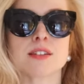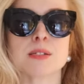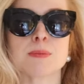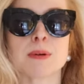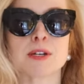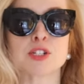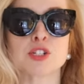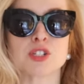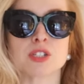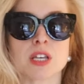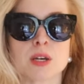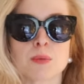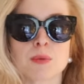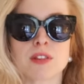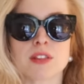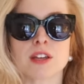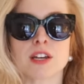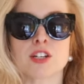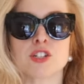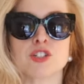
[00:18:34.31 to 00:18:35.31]
especially
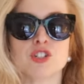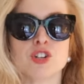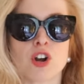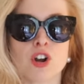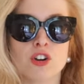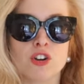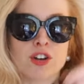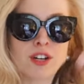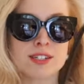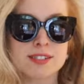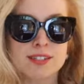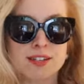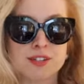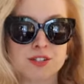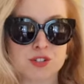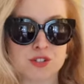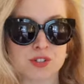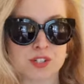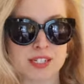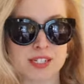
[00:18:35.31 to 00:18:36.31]
with like darker
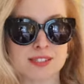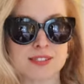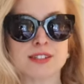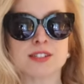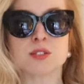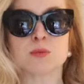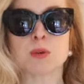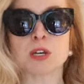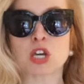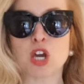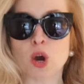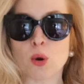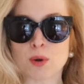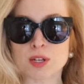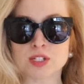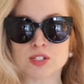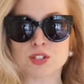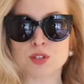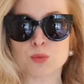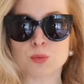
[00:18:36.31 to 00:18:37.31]
accessories as we go
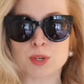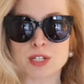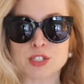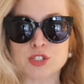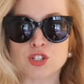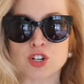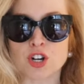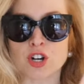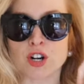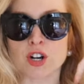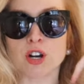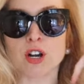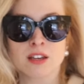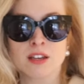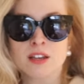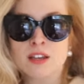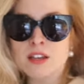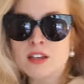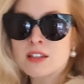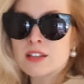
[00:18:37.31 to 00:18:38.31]
into the winter.
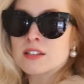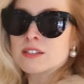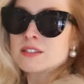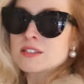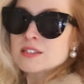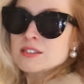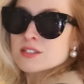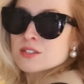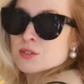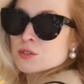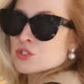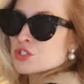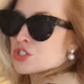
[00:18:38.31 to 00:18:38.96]
This is so